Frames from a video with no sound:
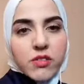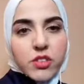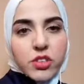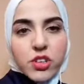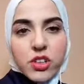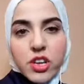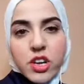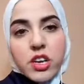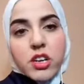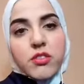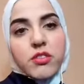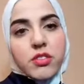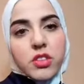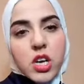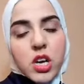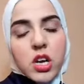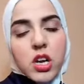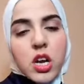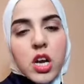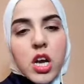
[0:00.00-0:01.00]
after their
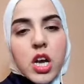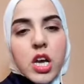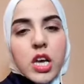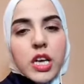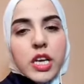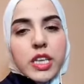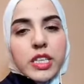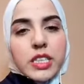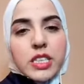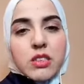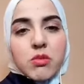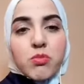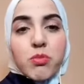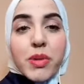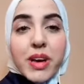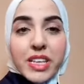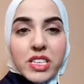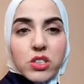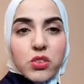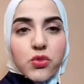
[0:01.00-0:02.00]
iftar, it is
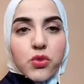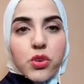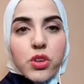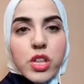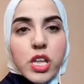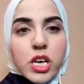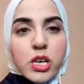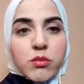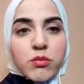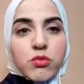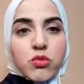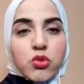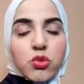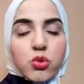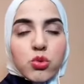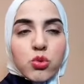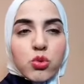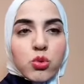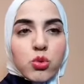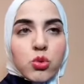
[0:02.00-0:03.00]
best for them
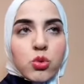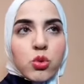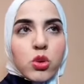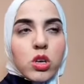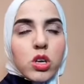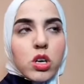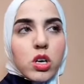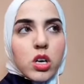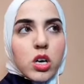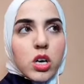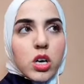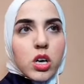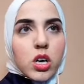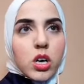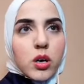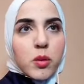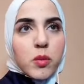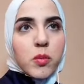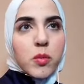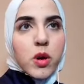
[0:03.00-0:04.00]
to
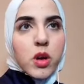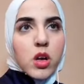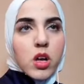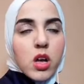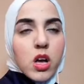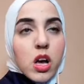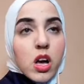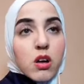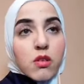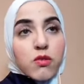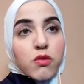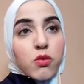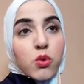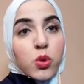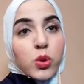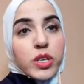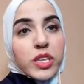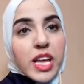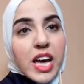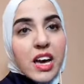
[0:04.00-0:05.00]
uh,
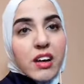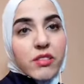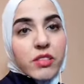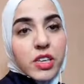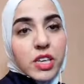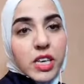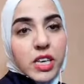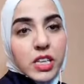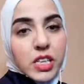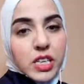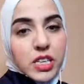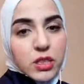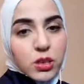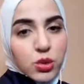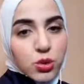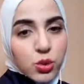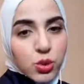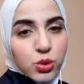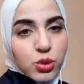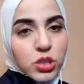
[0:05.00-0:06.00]
avoid having it at
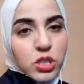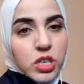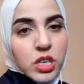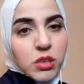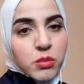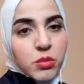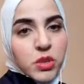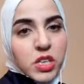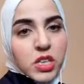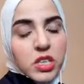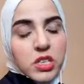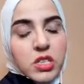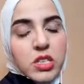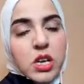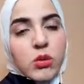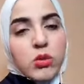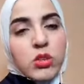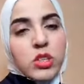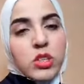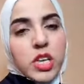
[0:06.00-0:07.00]
suhoor time because
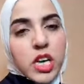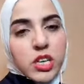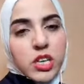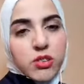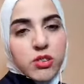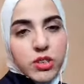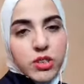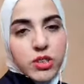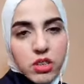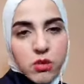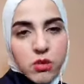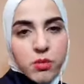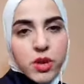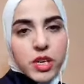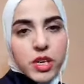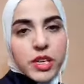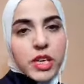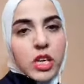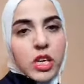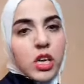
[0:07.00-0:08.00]
that will dehydrate their
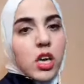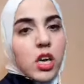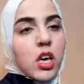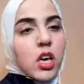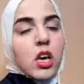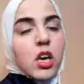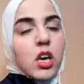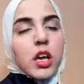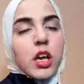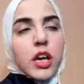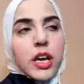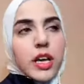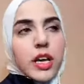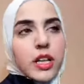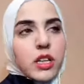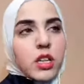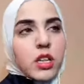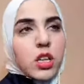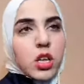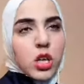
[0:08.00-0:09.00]
body
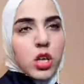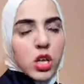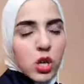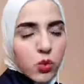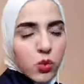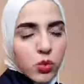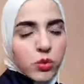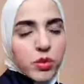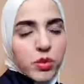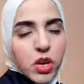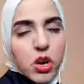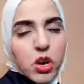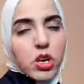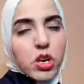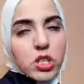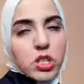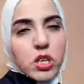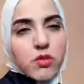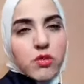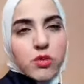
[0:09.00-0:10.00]
and it will be a
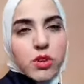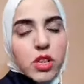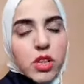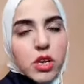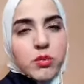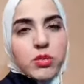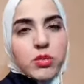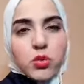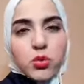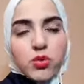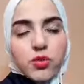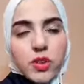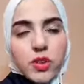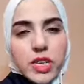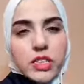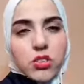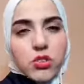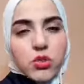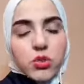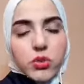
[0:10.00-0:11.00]
hard time for them to
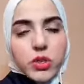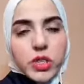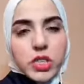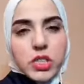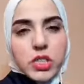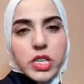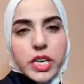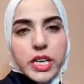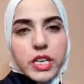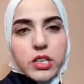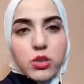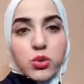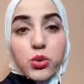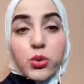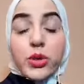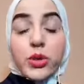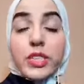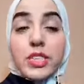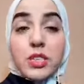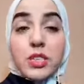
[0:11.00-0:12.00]
fast during the day.
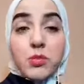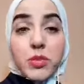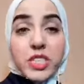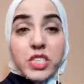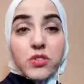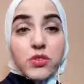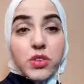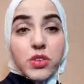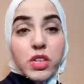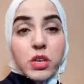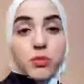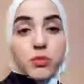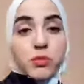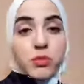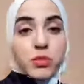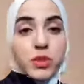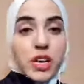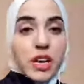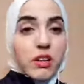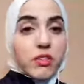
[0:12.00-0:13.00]
So, it's best for
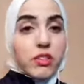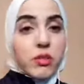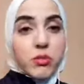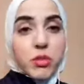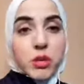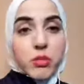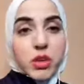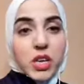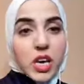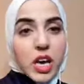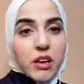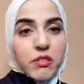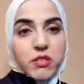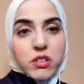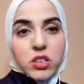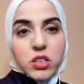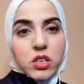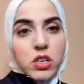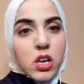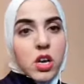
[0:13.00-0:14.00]
them to have it maybe
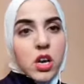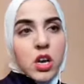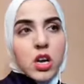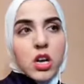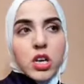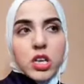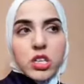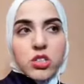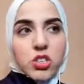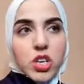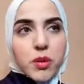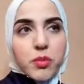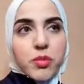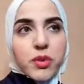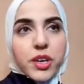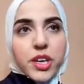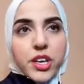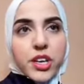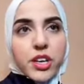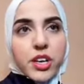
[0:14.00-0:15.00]
after Isha
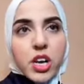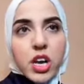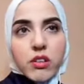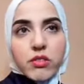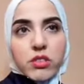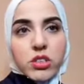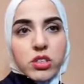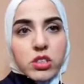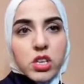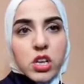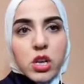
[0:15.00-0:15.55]
prayer, after